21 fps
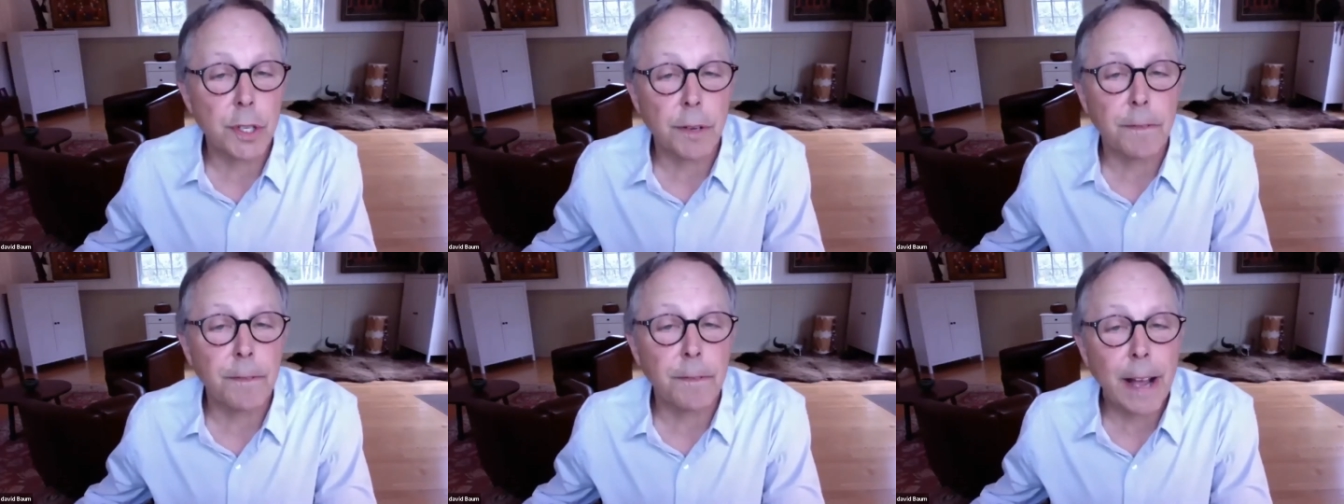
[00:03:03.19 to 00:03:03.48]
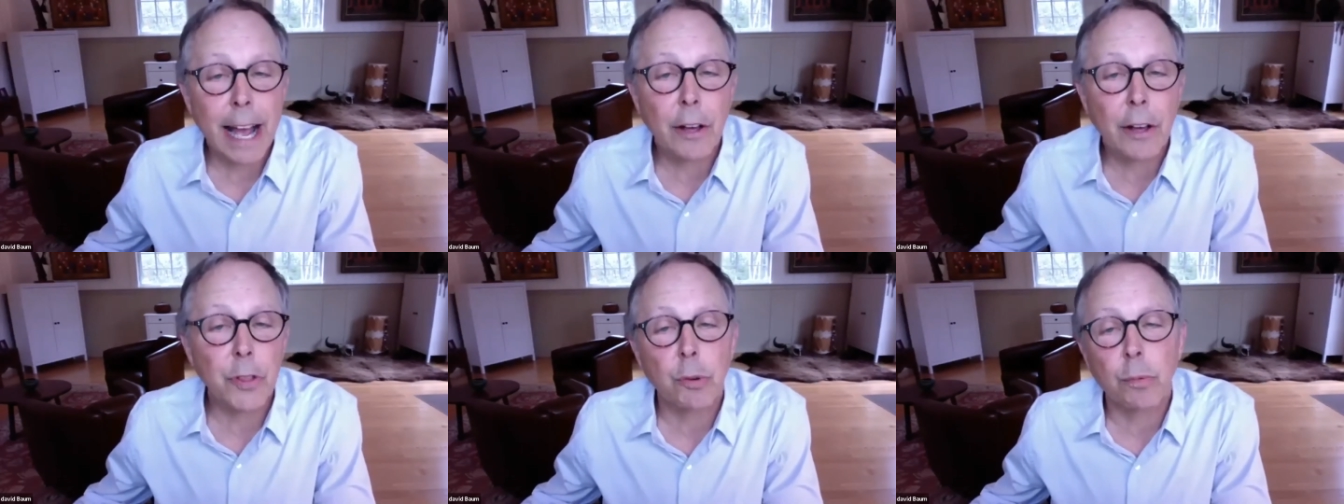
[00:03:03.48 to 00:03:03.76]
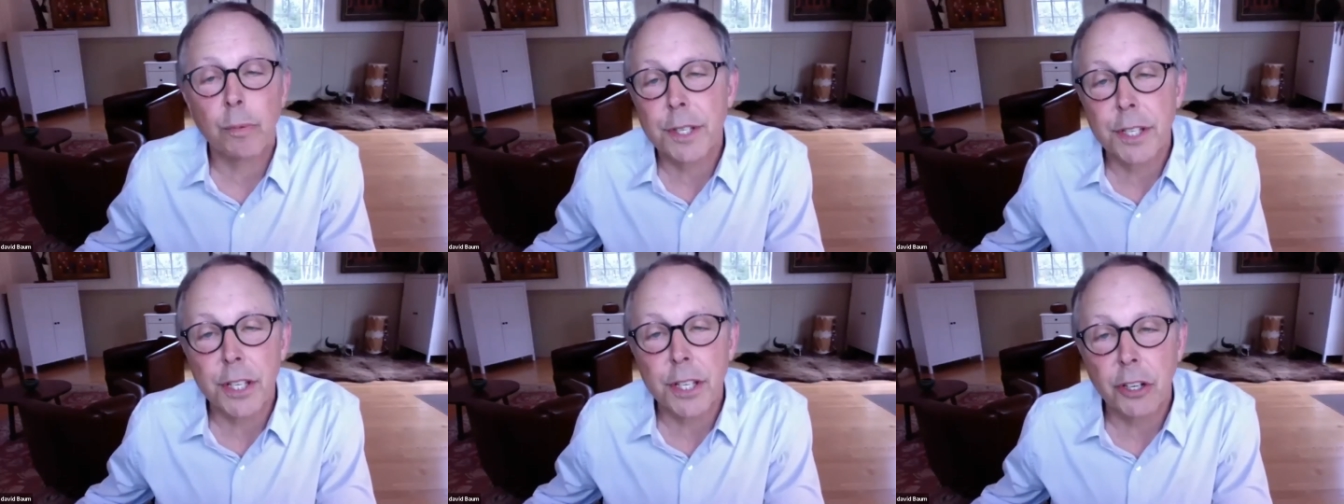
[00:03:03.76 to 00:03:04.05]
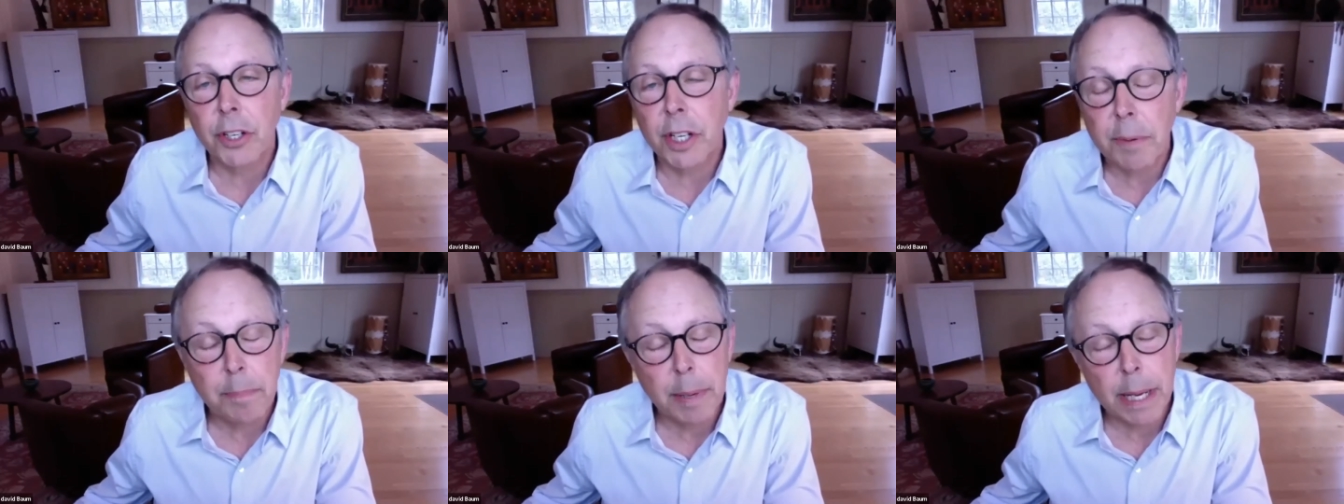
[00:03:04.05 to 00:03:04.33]
found that
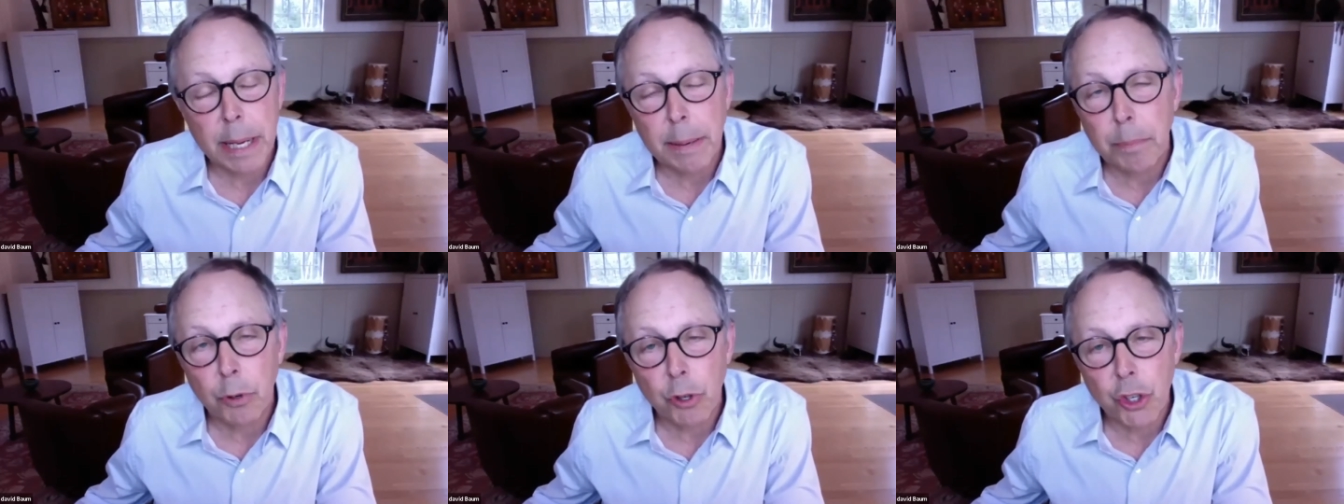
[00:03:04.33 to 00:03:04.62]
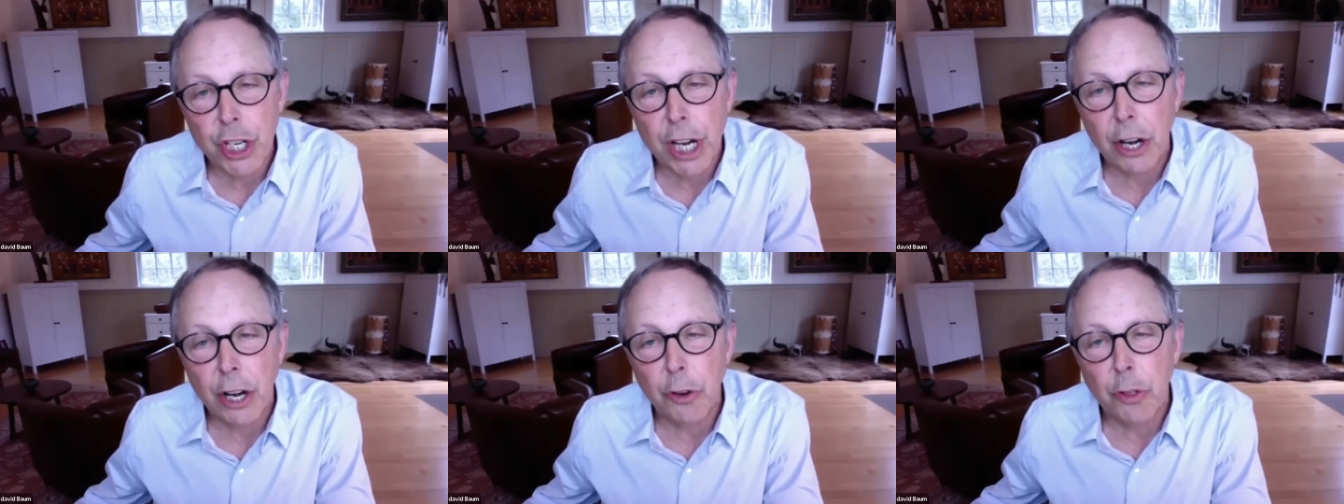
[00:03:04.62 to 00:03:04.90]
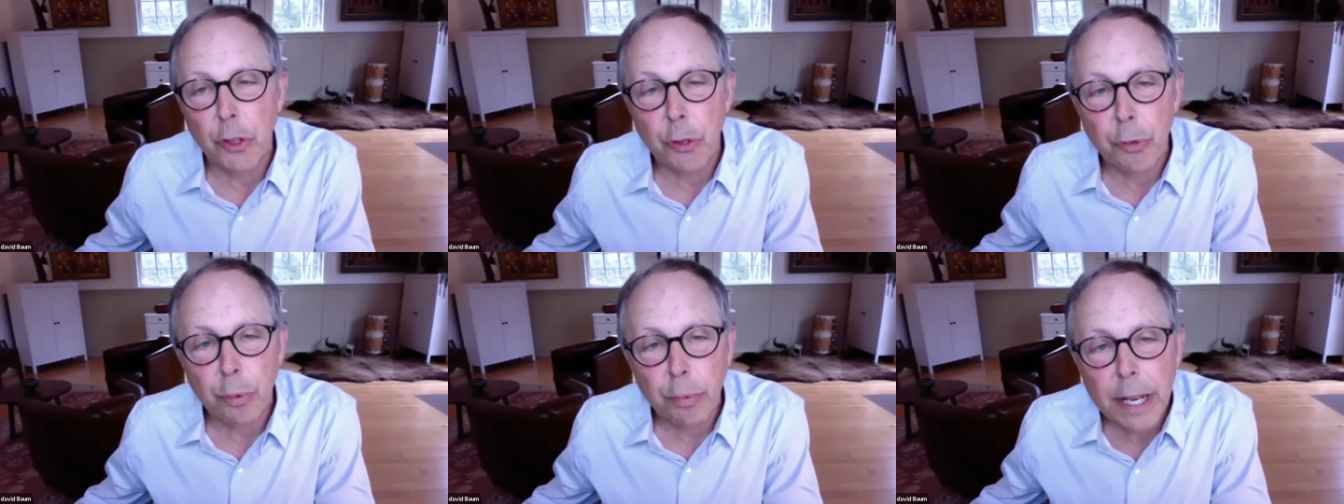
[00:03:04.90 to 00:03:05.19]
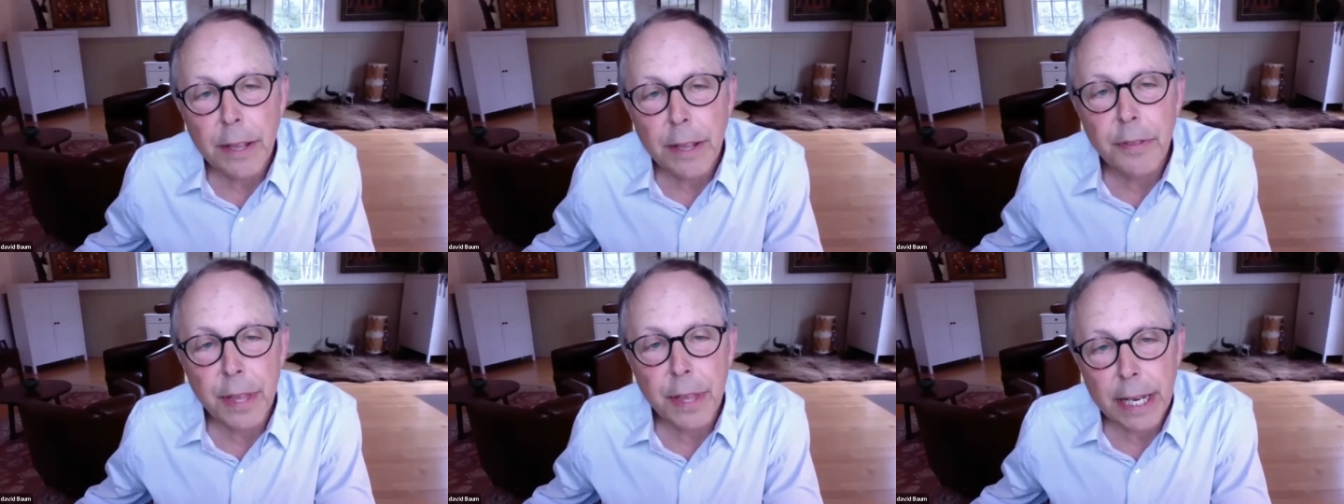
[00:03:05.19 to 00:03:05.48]
resilient people share three
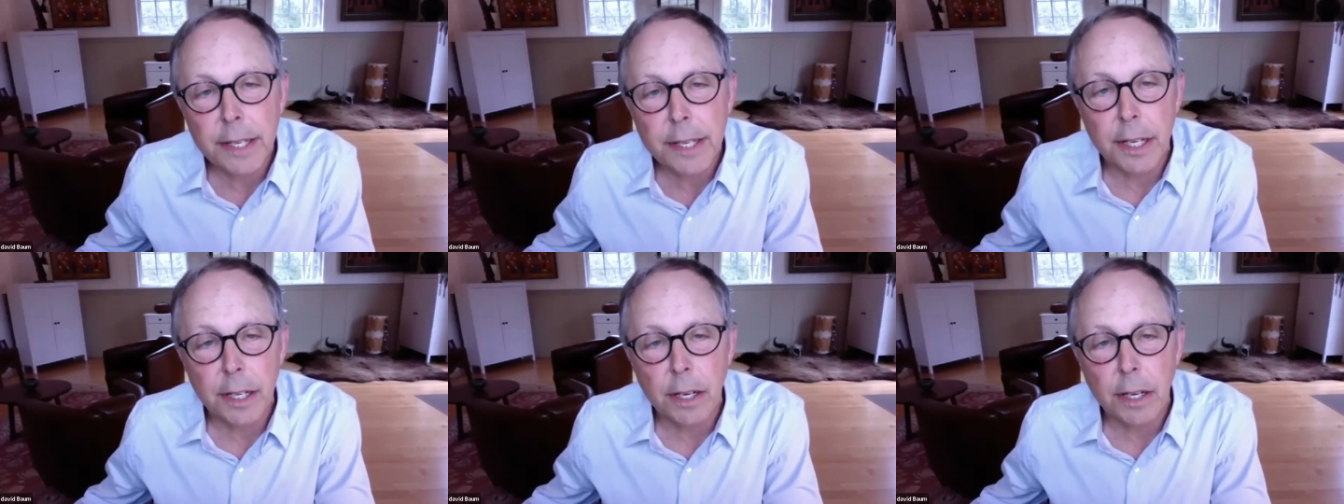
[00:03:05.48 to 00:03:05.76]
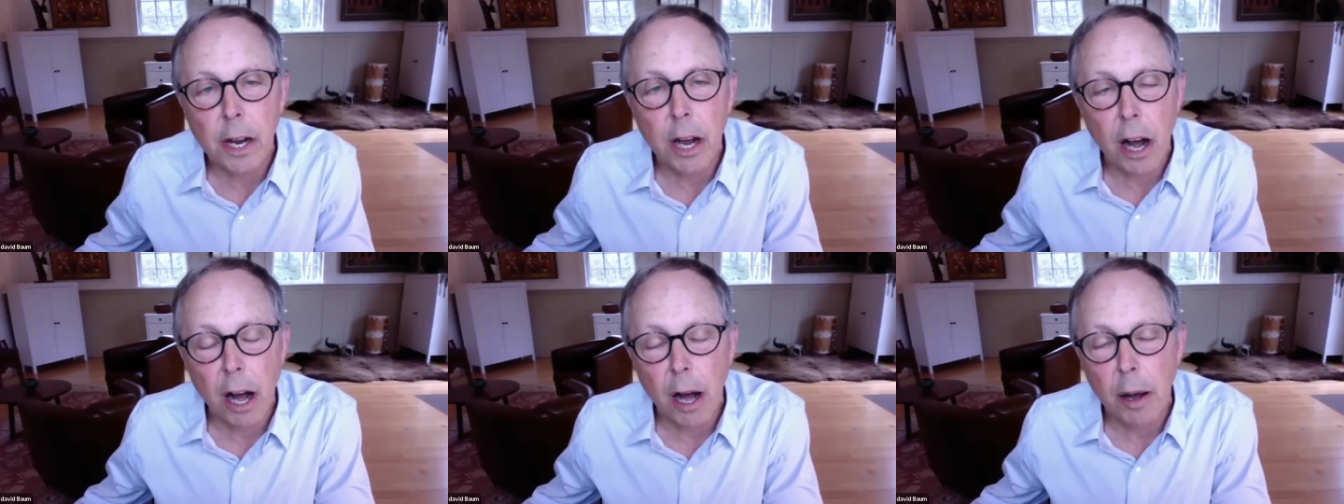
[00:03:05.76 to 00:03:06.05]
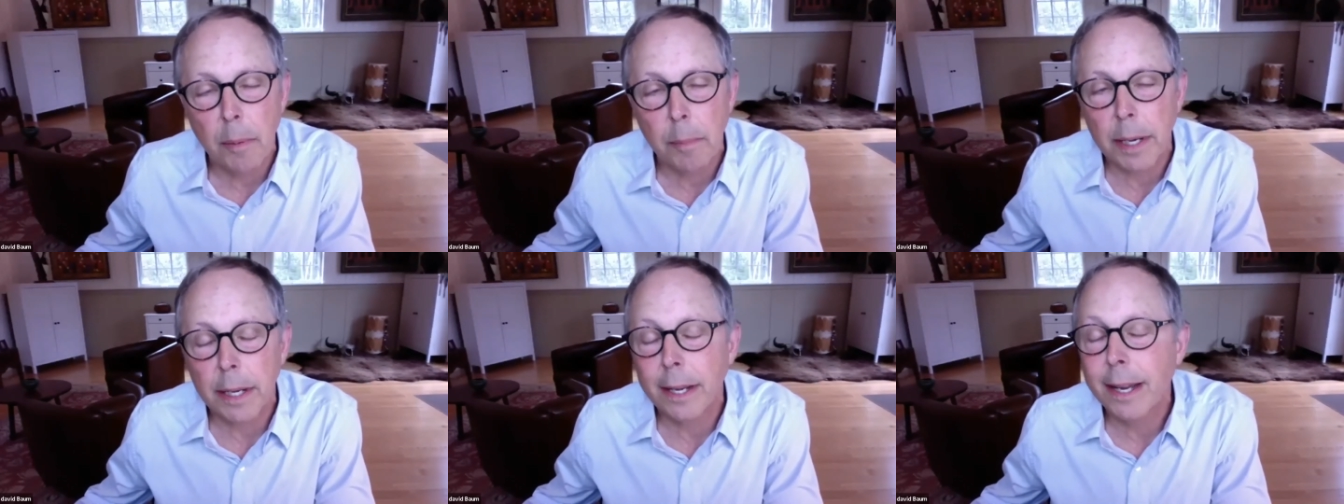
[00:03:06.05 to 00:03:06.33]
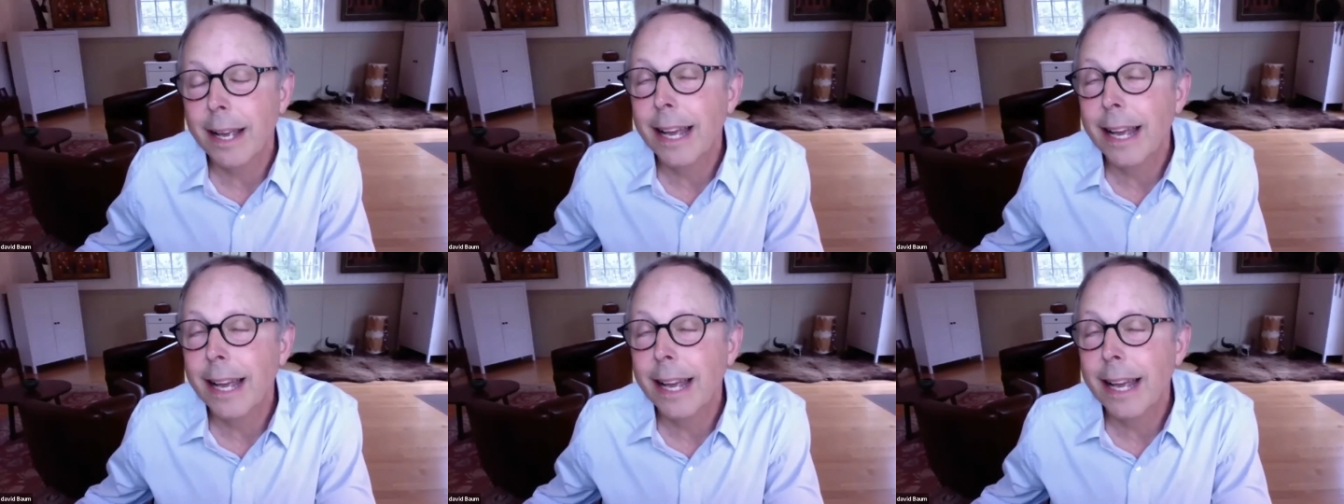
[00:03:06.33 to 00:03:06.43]
things in common